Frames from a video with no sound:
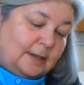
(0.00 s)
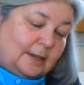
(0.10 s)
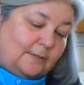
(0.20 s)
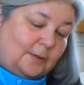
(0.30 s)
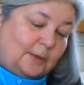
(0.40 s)

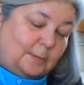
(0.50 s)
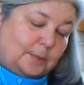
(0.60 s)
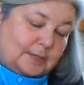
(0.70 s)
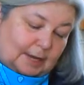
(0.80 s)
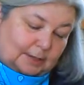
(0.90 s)
if you can
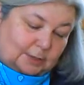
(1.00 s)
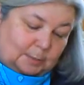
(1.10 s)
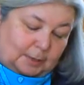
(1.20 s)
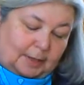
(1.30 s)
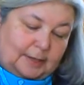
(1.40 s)
protect your
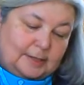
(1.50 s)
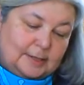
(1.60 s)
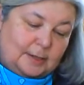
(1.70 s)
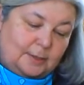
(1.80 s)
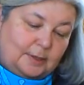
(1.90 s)
plants
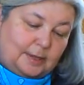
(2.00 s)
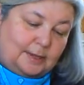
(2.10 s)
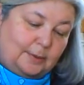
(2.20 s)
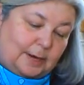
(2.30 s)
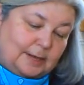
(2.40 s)
so that they
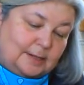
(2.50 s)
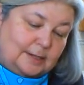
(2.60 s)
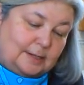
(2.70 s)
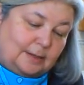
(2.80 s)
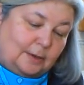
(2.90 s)
don't
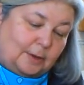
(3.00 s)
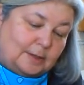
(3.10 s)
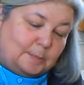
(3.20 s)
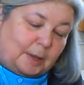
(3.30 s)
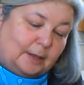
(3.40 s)
accidentally
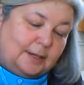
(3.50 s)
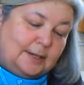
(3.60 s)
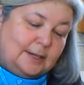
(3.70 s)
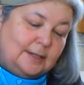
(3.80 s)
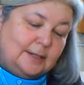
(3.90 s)

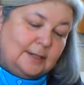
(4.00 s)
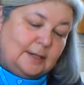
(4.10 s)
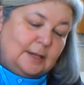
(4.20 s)
cross-pollinate,